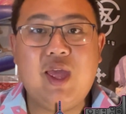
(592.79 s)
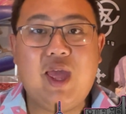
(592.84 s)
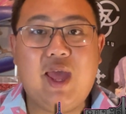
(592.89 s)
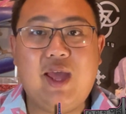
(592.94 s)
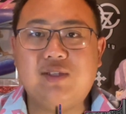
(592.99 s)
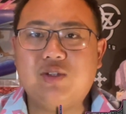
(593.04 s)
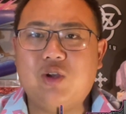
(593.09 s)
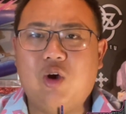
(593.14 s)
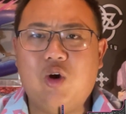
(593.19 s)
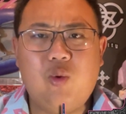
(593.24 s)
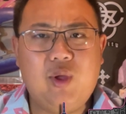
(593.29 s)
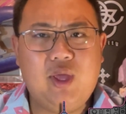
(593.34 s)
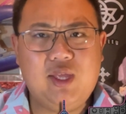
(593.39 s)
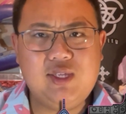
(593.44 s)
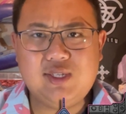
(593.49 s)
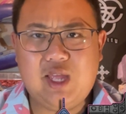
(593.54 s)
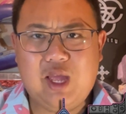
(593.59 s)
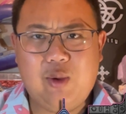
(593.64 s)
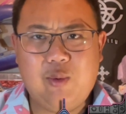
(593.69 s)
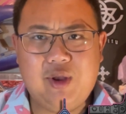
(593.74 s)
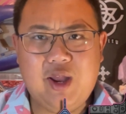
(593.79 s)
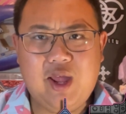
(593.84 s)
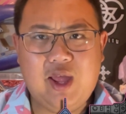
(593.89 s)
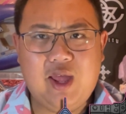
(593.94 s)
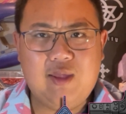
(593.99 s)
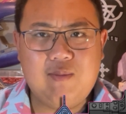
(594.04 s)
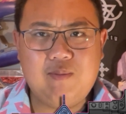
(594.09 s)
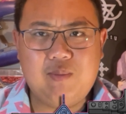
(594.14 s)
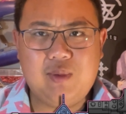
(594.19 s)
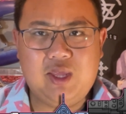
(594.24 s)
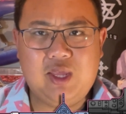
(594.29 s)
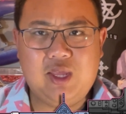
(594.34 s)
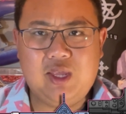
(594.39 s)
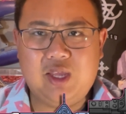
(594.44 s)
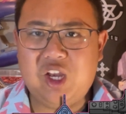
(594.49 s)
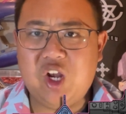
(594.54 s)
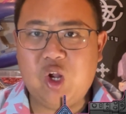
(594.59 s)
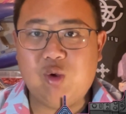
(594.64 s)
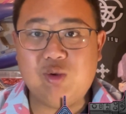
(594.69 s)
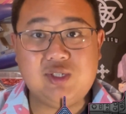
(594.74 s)
As always, I will not
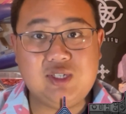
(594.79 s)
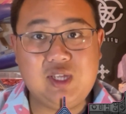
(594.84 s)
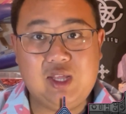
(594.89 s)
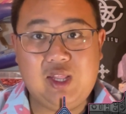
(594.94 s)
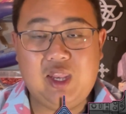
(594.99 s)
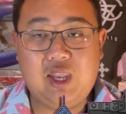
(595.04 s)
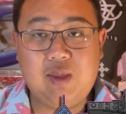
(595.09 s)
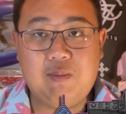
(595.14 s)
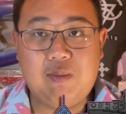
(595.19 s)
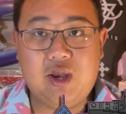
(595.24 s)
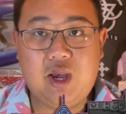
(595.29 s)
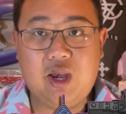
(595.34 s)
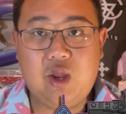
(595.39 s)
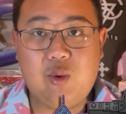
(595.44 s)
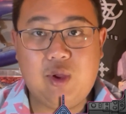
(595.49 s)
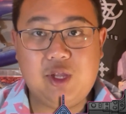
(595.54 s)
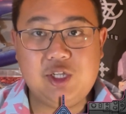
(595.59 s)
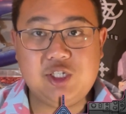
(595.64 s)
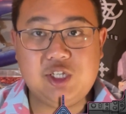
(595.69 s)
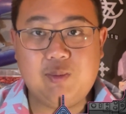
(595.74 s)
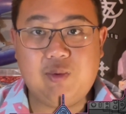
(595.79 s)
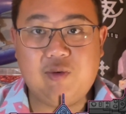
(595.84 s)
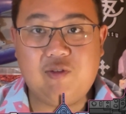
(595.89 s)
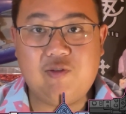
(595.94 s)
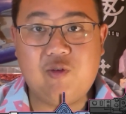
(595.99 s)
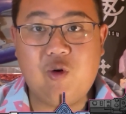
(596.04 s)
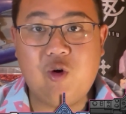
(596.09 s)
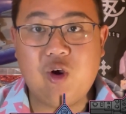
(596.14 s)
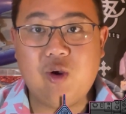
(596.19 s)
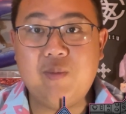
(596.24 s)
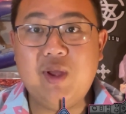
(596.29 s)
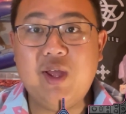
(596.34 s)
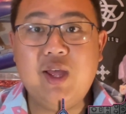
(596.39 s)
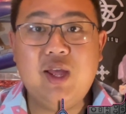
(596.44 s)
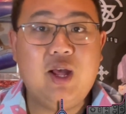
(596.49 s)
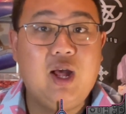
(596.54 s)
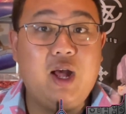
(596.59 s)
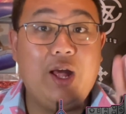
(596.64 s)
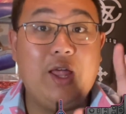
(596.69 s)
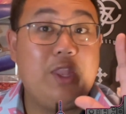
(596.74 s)
be, selling them in any way, shape, or form.
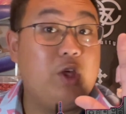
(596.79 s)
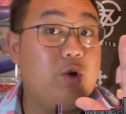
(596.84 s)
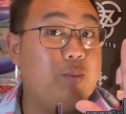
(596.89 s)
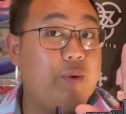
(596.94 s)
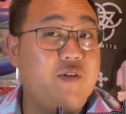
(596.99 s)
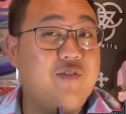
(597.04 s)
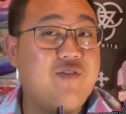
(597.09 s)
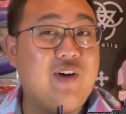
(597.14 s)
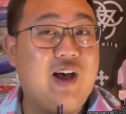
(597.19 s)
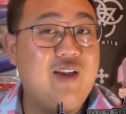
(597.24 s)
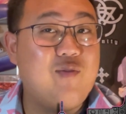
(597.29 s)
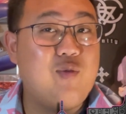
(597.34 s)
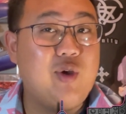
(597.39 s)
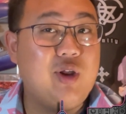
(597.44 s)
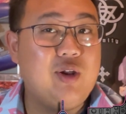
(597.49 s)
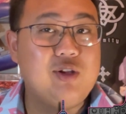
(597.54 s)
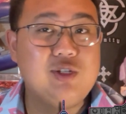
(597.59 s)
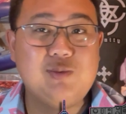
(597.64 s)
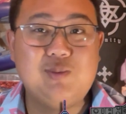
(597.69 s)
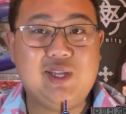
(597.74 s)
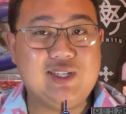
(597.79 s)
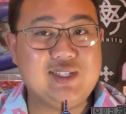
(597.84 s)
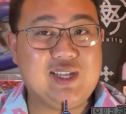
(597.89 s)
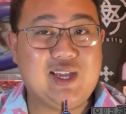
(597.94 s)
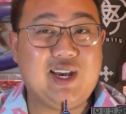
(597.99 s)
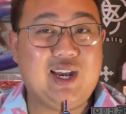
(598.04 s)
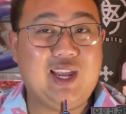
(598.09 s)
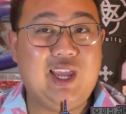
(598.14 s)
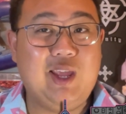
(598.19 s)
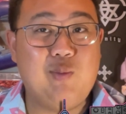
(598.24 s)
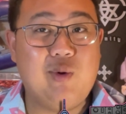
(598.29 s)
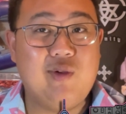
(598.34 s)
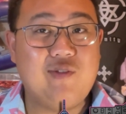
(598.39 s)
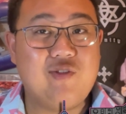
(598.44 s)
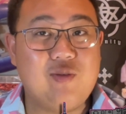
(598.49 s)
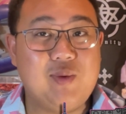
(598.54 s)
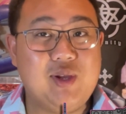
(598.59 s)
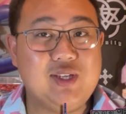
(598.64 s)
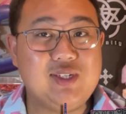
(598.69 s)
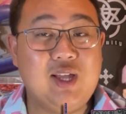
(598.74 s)
There'll be 5 winners, because I gotta keep one
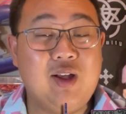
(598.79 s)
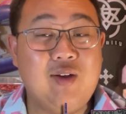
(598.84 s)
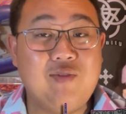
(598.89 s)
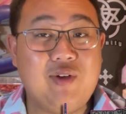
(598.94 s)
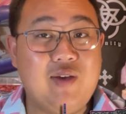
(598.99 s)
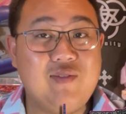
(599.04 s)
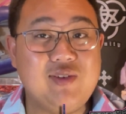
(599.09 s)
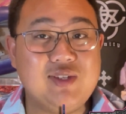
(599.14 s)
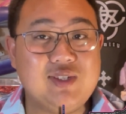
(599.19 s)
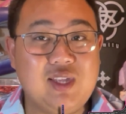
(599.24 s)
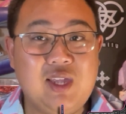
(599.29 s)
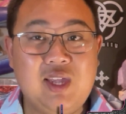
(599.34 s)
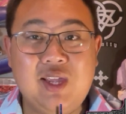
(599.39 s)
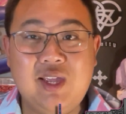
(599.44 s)
for myself, obviously.